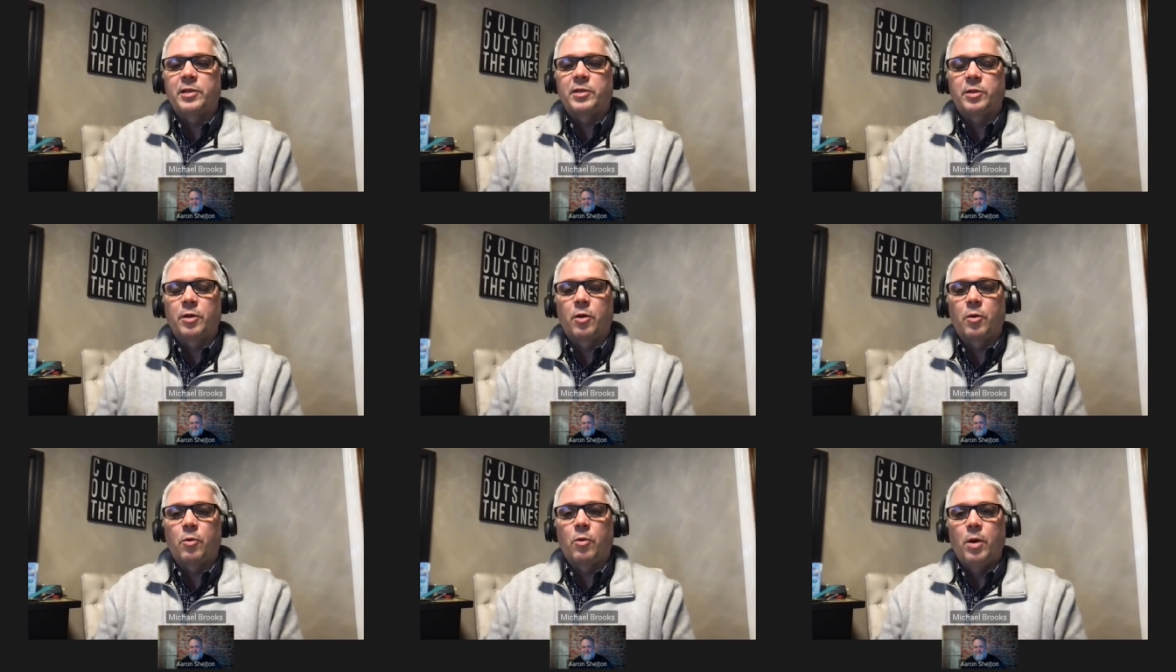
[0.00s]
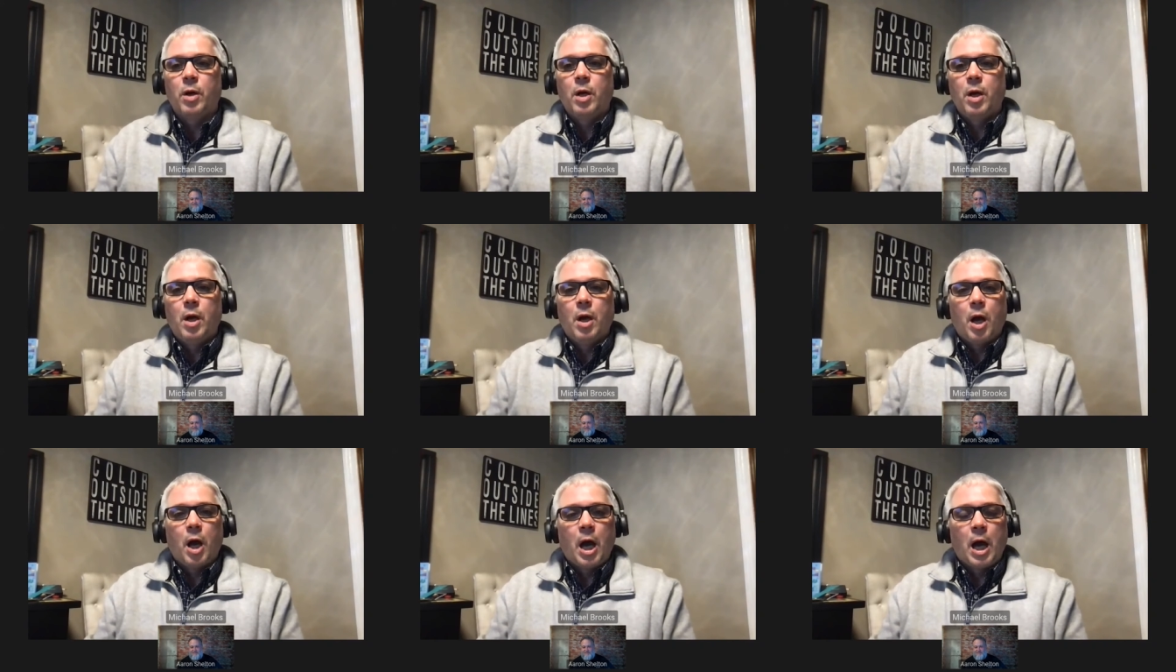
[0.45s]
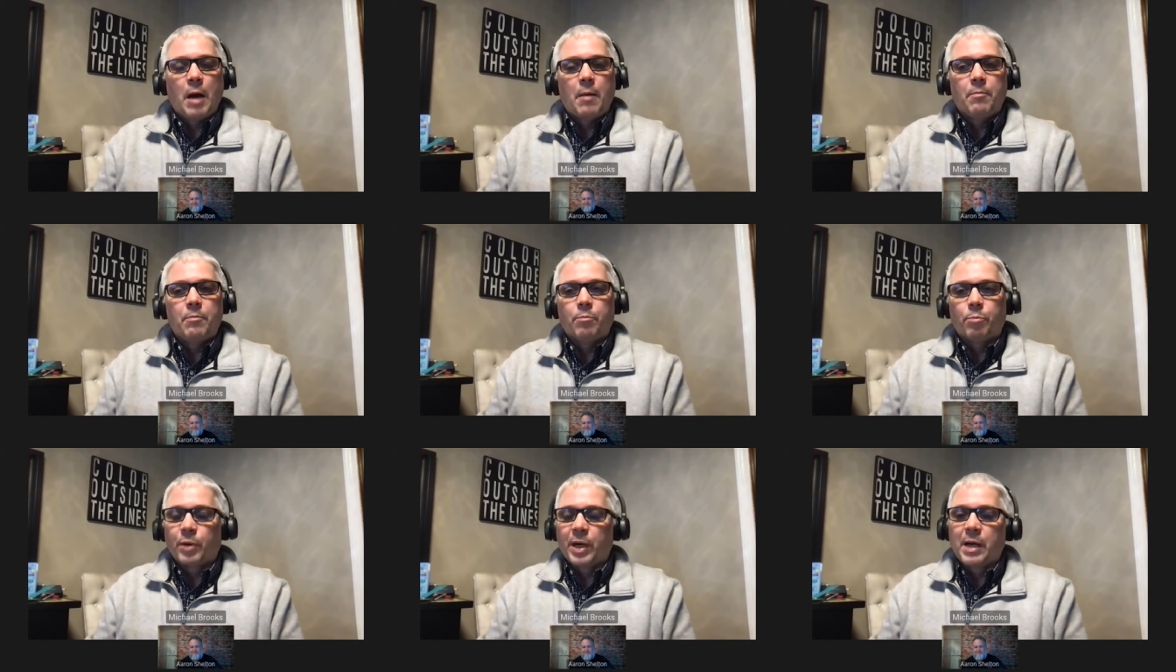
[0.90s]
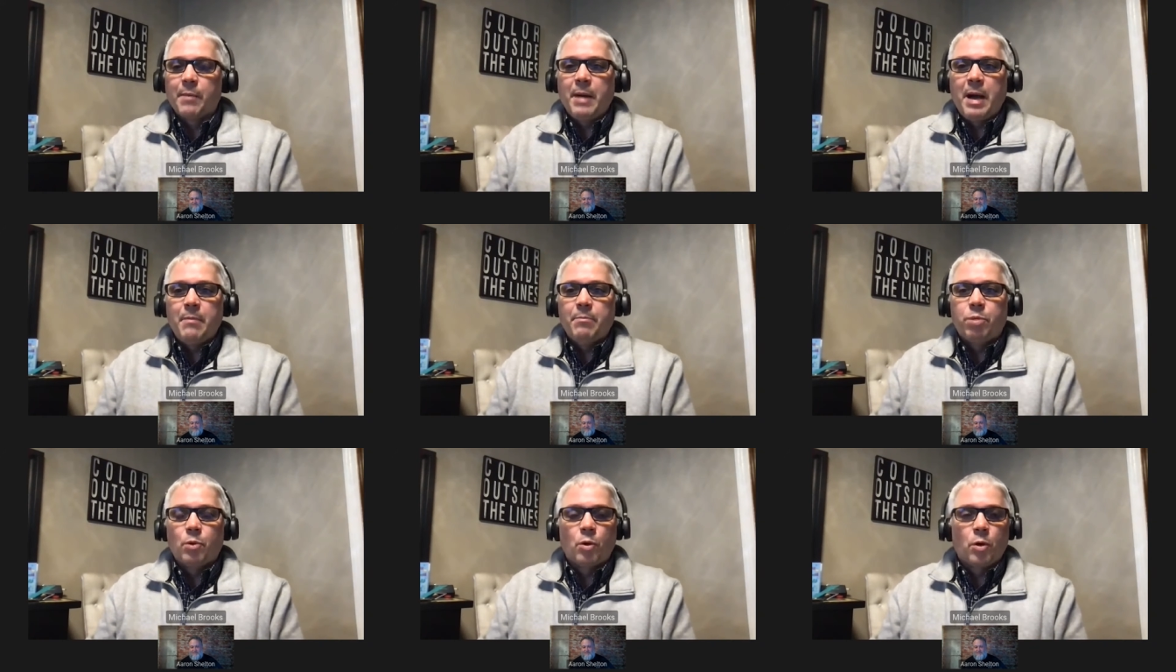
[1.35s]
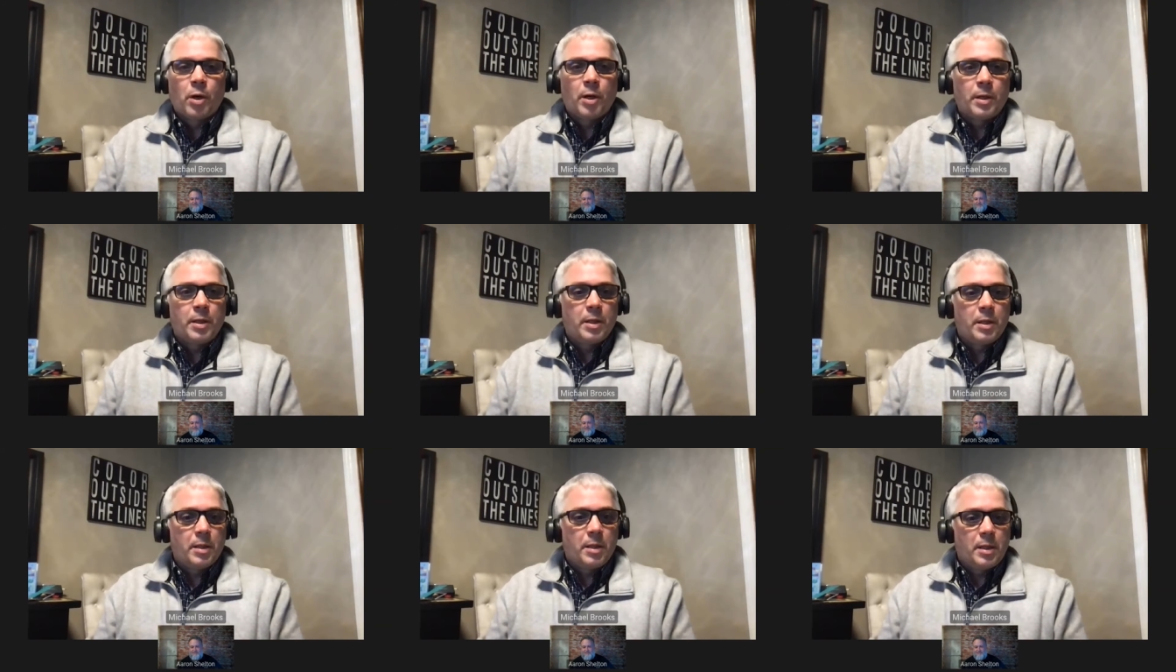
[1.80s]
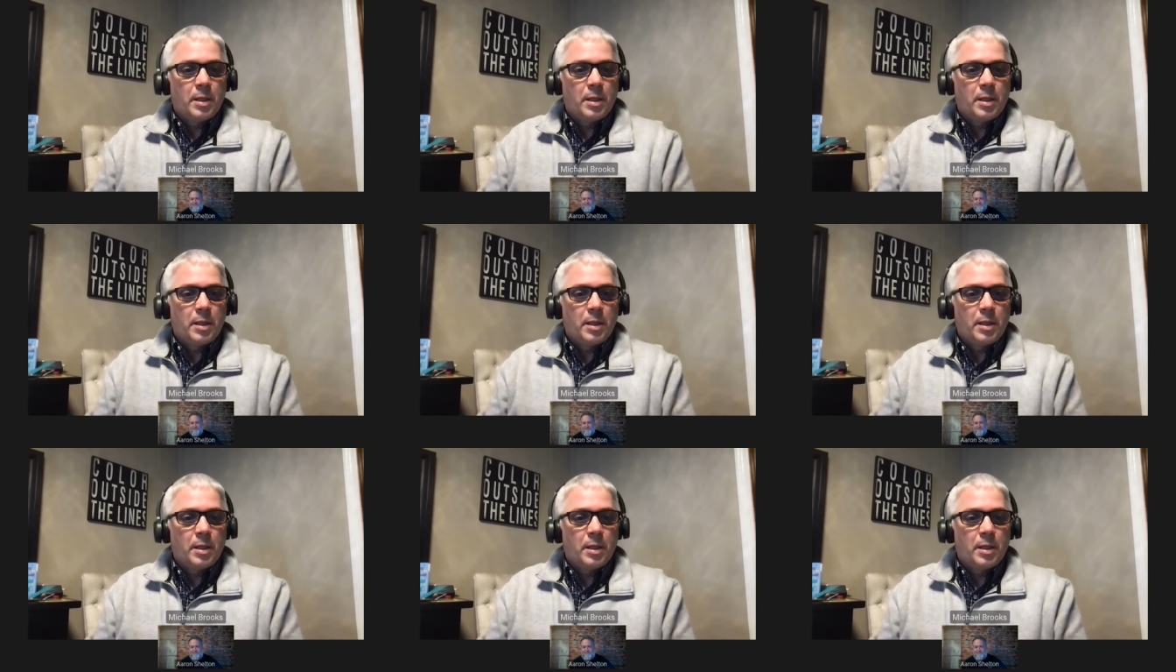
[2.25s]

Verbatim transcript: So um, bring them on board,